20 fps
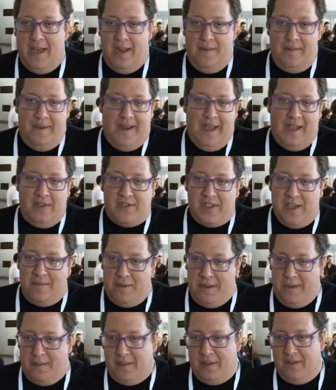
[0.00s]
and about how some
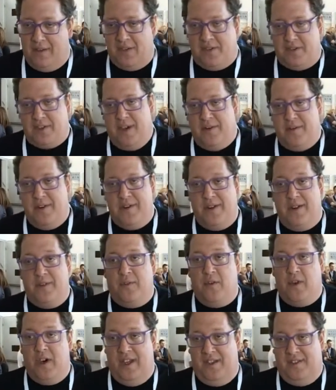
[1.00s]
people are discovering their
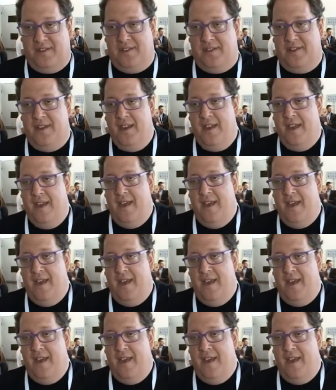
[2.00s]
voice,